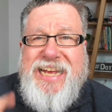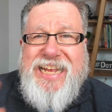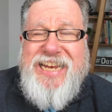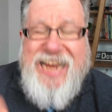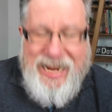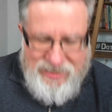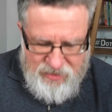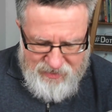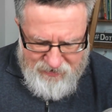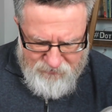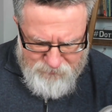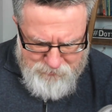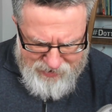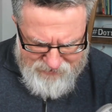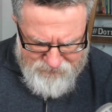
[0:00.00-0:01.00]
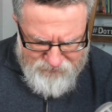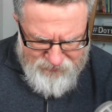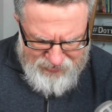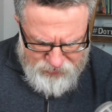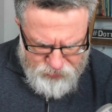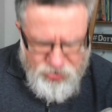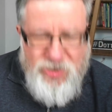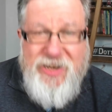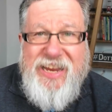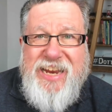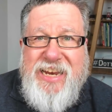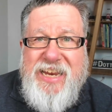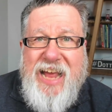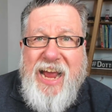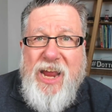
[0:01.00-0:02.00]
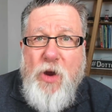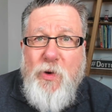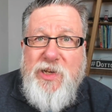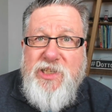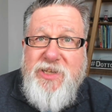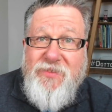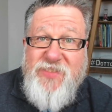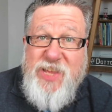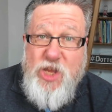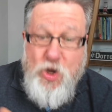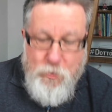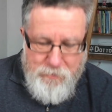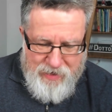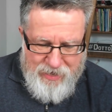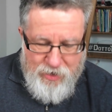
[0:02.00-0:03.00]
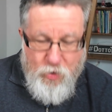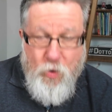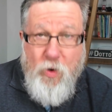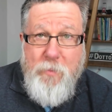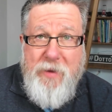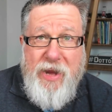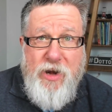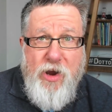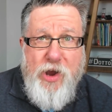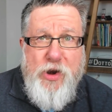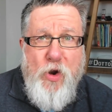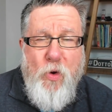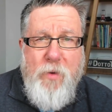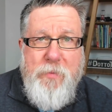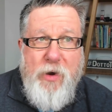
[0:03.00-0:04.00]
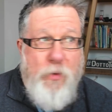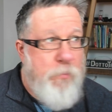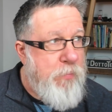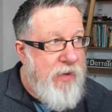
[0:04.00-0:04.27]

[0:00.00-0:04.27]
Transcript: next of my features in iOS 7 that you may or may not know about,